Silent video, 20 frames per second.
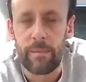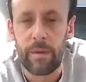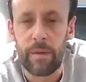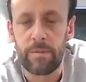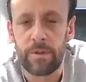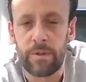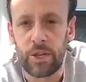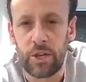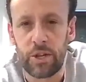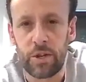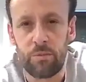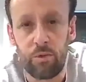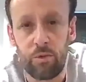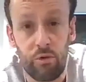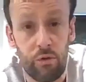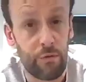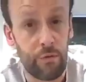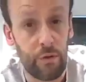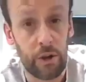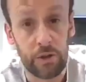in my position
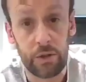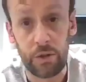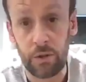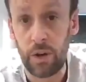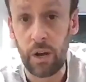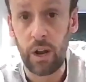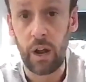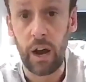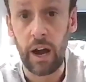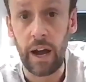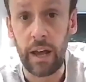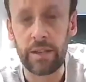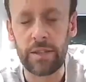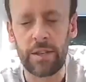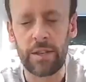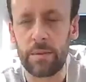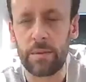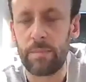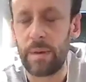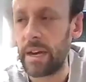will refer to
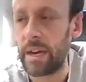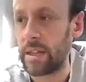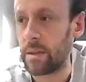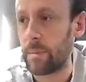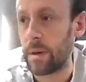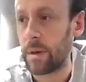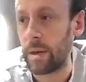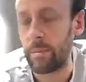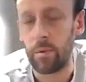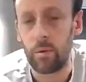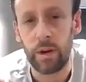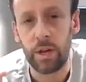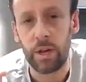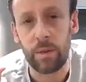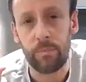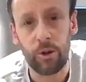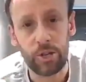clients as being the people in